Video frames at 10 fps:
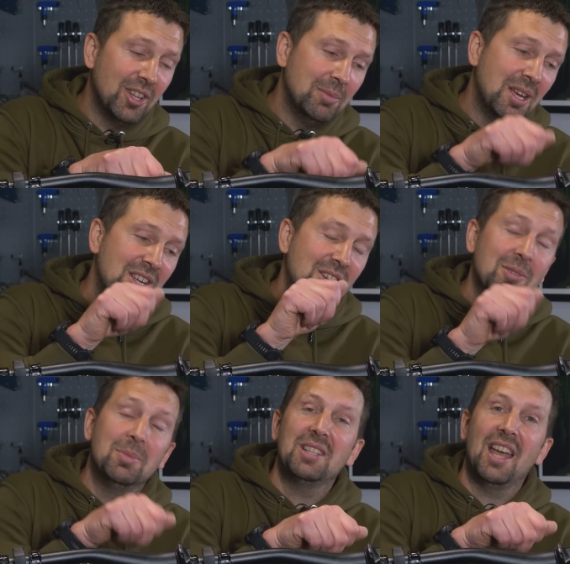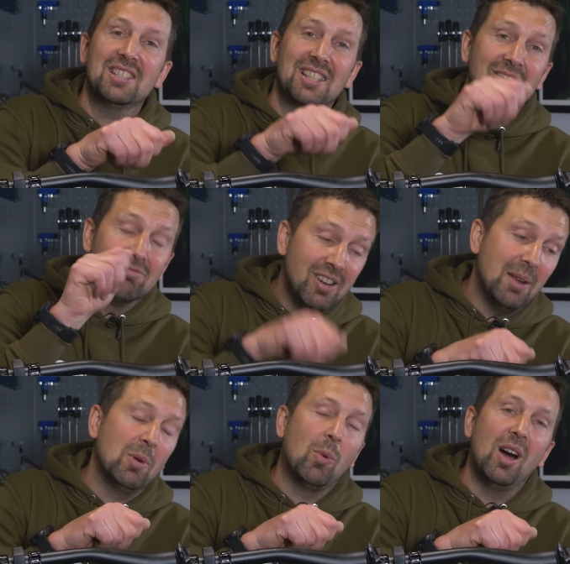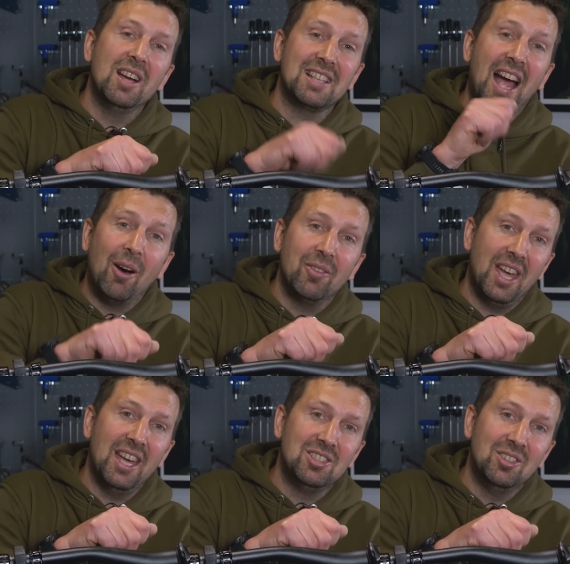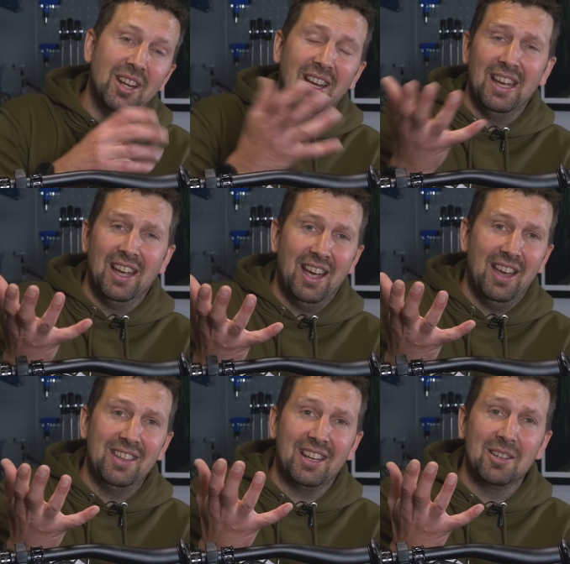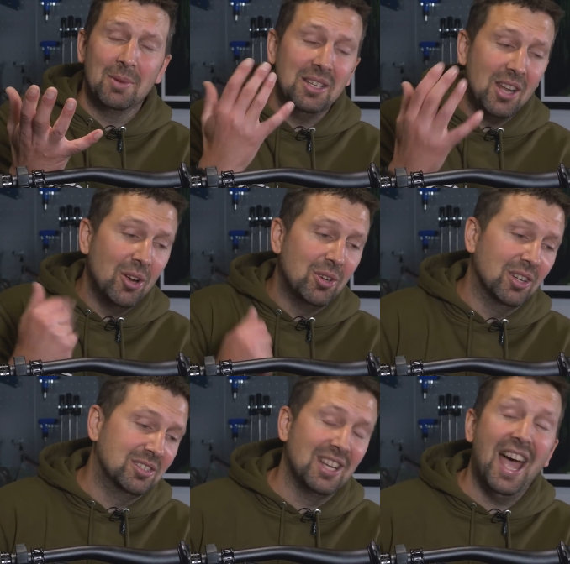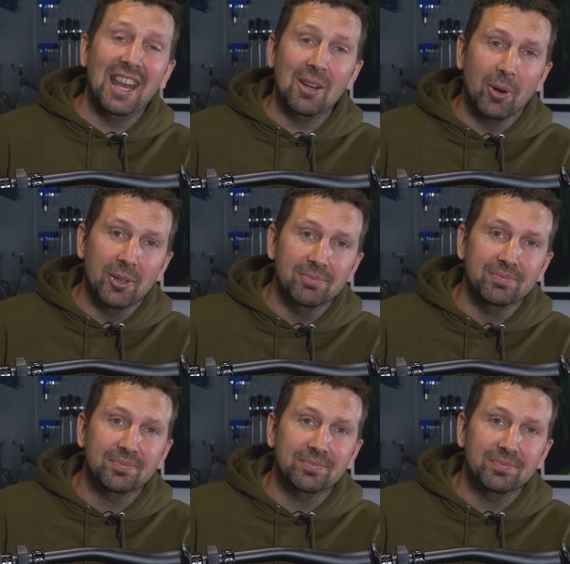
them, you can potentially rip the wires out of the head unit and they're going to be no good to anyone.